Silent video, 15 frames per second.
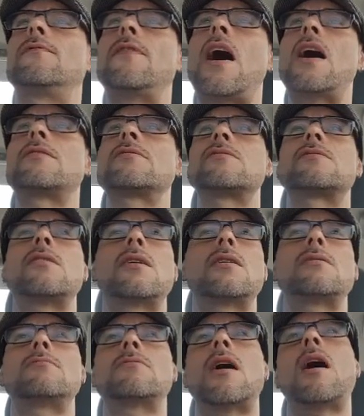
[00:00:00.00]
Father's
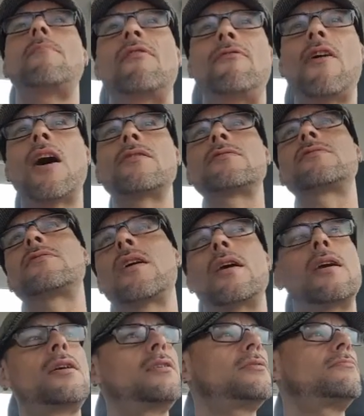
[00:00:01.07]
Day. Happy Father's
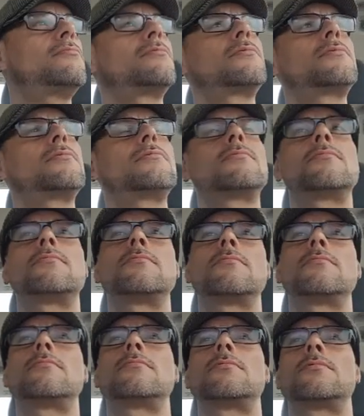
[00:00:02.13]
Day
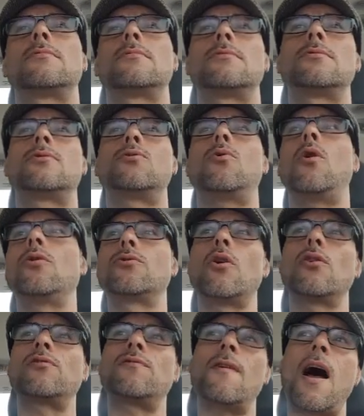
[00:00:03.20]
to all
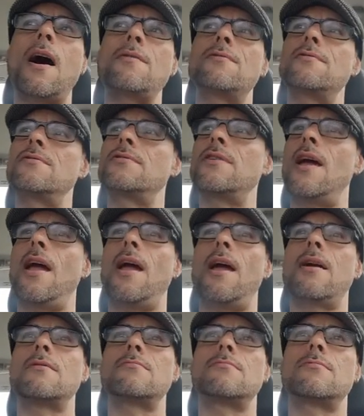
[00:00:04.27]
those fathers
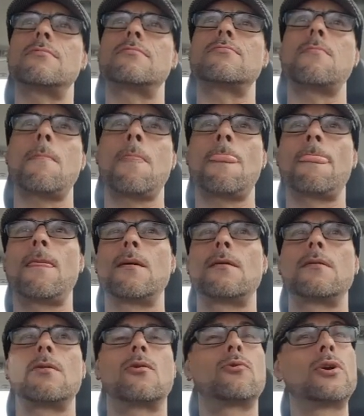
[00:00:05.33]
that
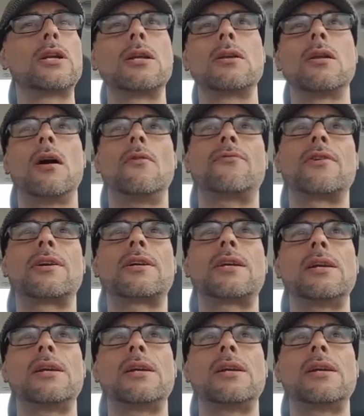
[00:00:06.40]
really love their